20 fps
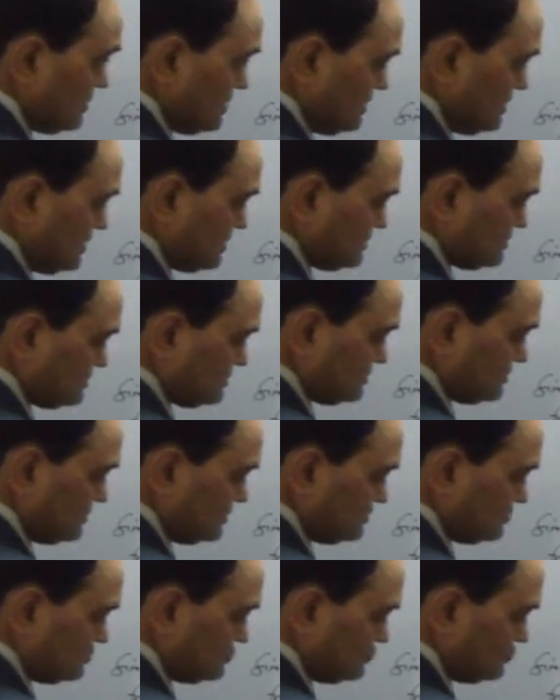x
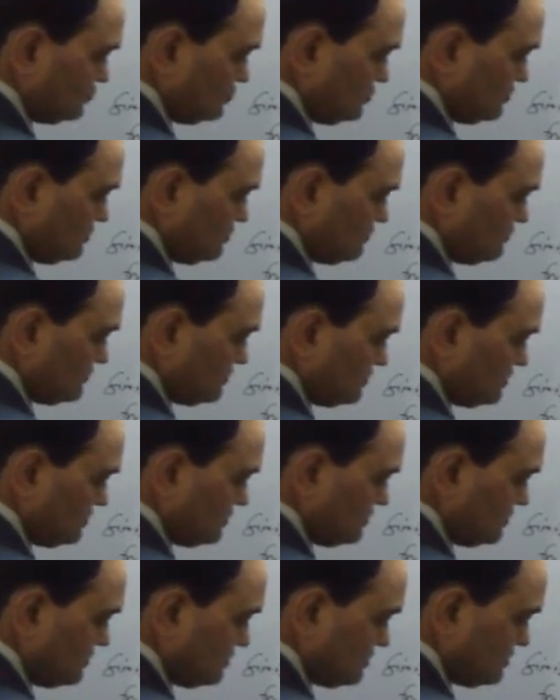tends to infinity